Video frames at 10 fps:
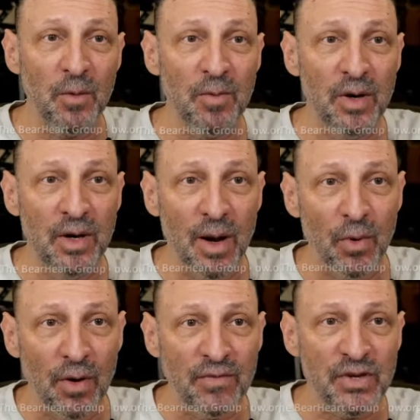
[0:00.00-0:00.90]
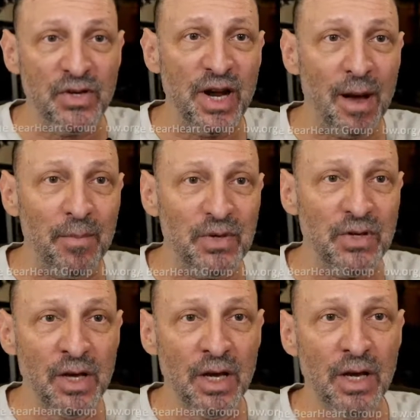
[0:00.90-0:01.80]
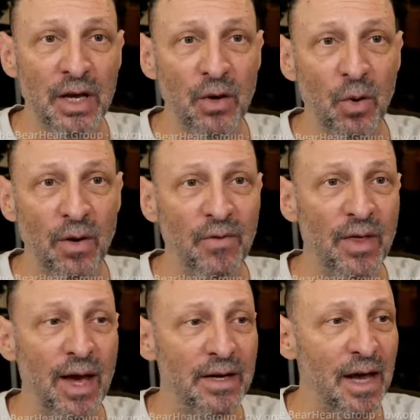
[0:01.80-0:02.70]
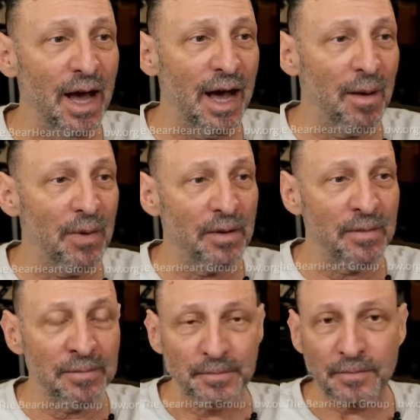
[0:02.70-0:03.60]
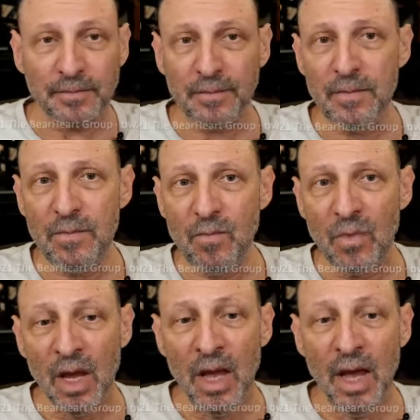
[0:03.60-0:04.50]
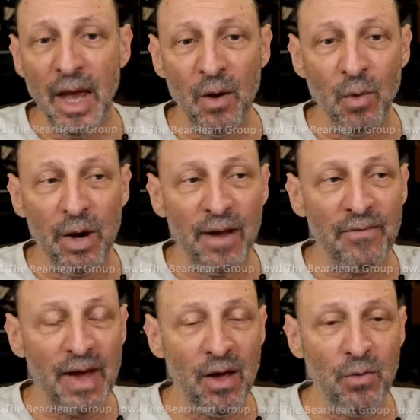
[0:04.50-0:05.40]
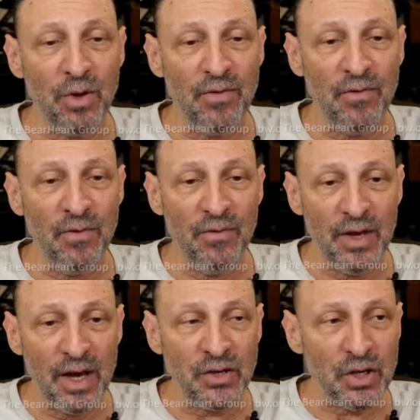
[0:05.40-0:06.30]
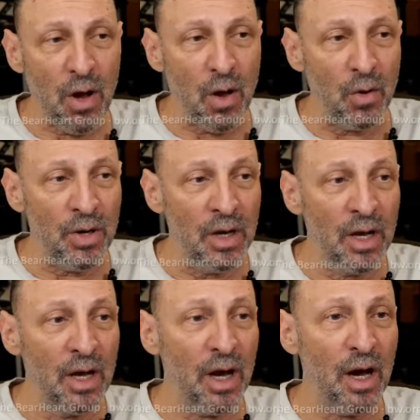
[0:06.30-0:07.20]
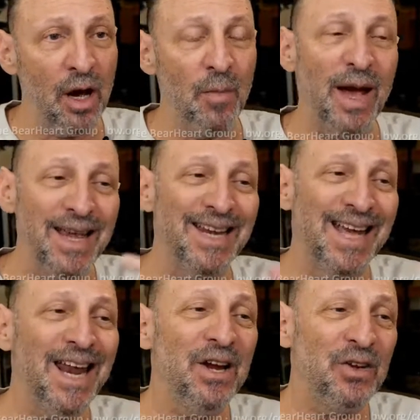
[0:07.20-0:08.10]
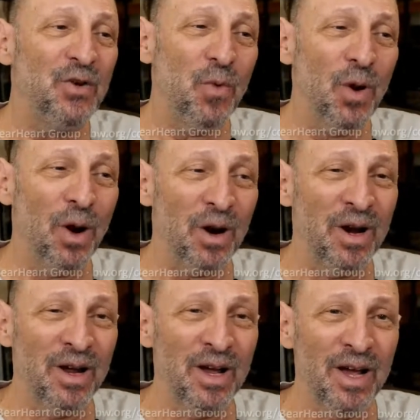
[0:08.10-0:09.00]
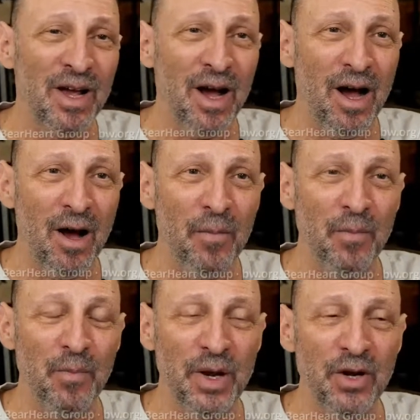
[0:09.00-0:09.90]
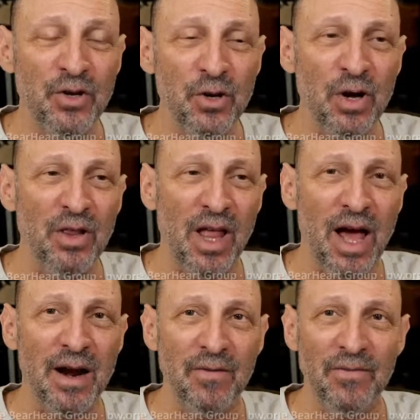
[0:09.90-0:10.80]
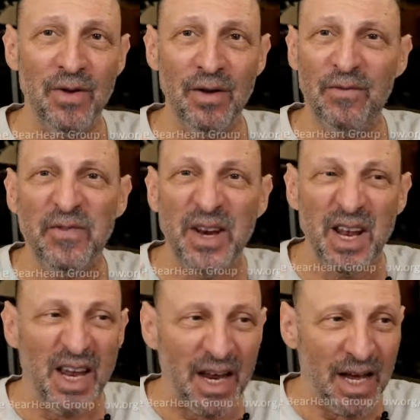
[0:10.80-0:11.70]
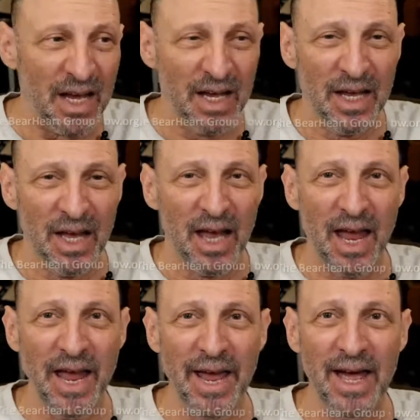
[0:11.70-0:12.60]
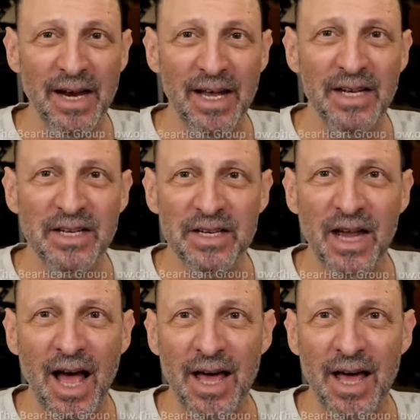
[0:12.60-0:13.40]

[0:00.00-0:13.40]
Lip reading: number of steps in order for that to happen. And what I found with VS Code, I could get it to work, but it took a lot of fiddling. And it's a